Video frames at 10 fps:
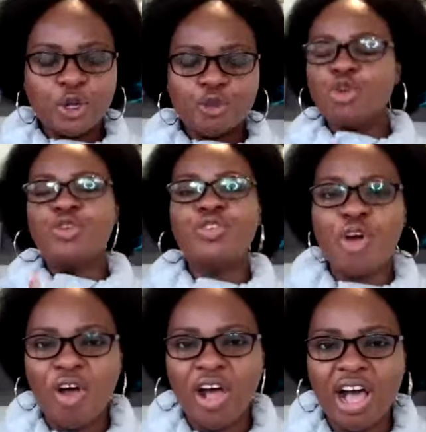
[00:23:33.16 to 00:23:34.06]
Do you
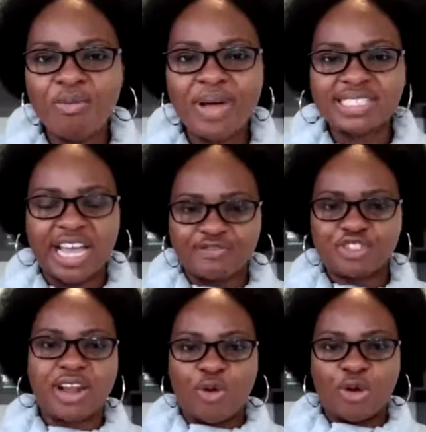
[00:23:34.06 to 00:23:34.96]
know how much I've
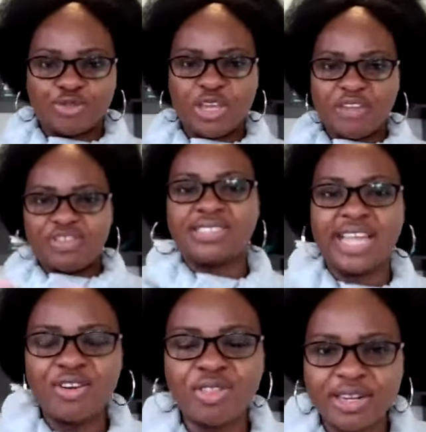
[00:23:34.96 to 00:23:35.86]
struggled to even
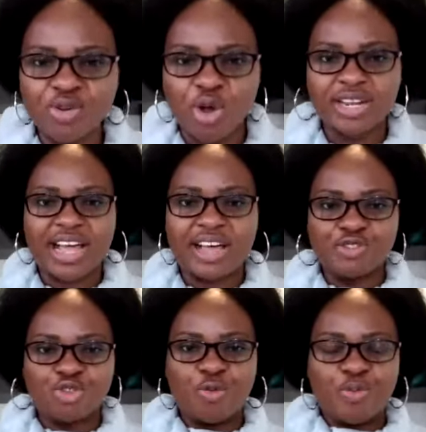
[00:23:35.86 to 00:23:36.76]
tell you that God
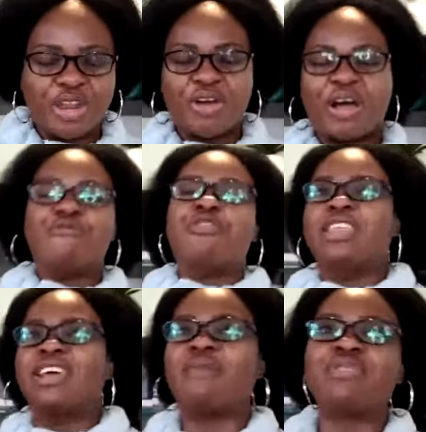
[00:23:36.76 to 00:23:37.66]
loves you? Meanwhile, I'm
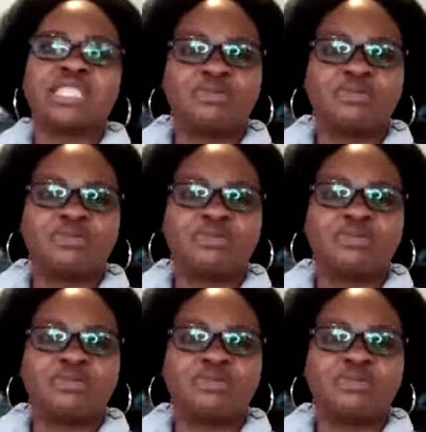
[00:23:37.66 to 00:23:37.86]
feeling on the